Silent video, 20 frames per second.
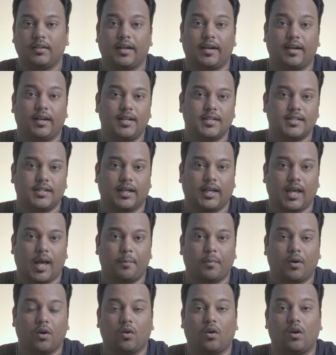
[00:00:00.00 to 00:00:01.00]
They released a
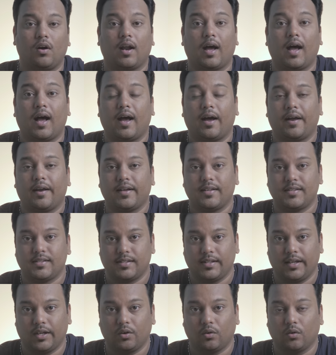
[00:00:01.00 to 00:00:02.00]
camera called R X
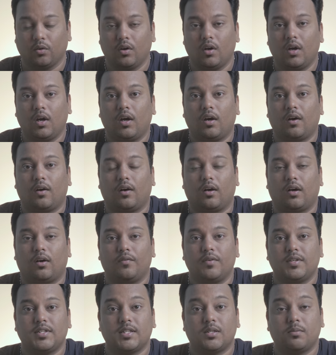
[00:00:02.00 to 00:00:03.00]
zero, uh,
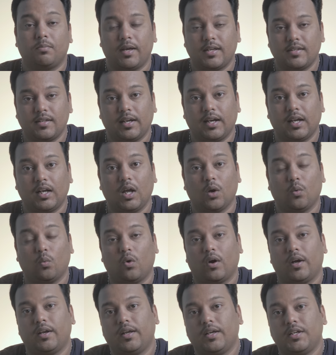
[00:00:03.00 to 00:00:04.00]
which is basically a
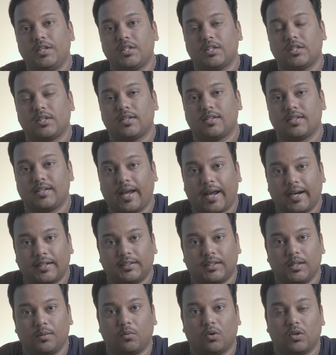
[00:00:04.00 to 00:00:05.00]
one inch stacked
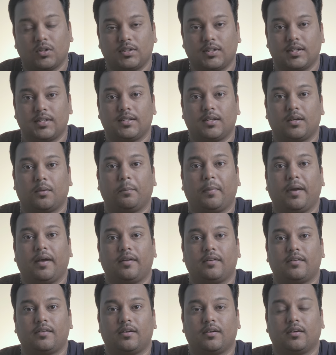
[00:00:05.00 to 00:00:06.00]
C M O S sensor
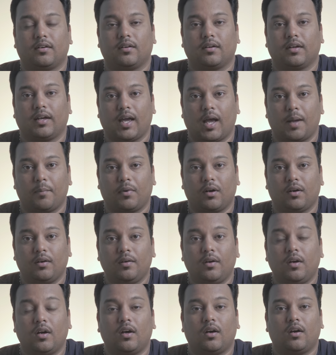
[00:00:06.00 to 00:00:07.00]
based uh, camera,
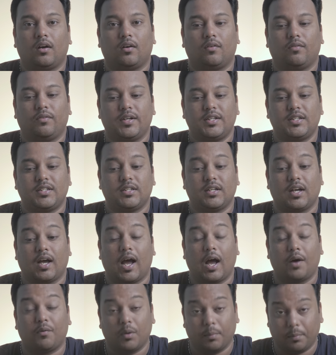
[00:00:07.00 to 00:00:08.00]
uh, which
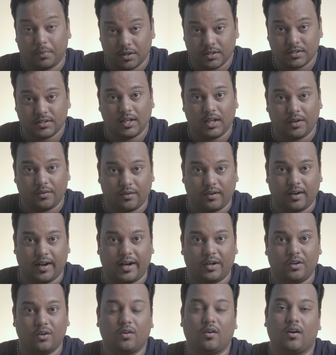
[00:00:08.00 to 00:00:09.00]
I would personally would
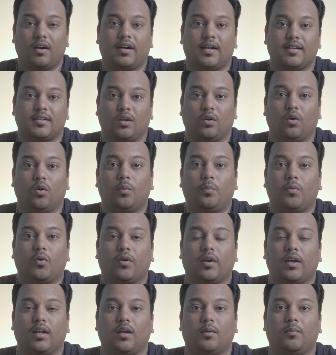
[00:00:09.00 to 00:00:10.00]
like to call it as a
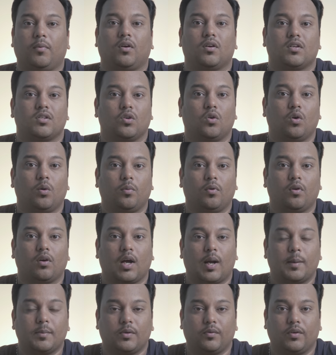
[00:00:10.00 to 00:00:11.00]
GoPro killer, because GoPro
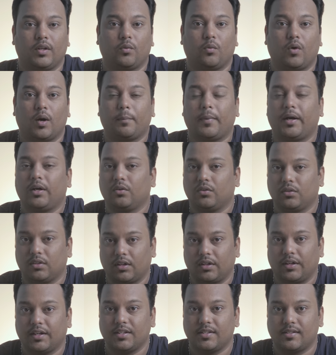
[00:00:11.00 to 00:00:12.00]
comes with a one by two
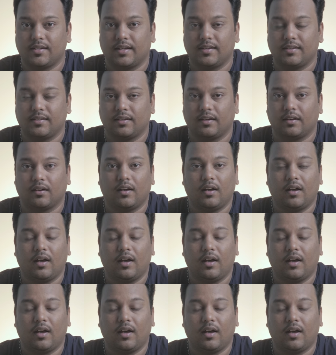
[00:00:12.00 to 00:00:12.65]
third inch sensor,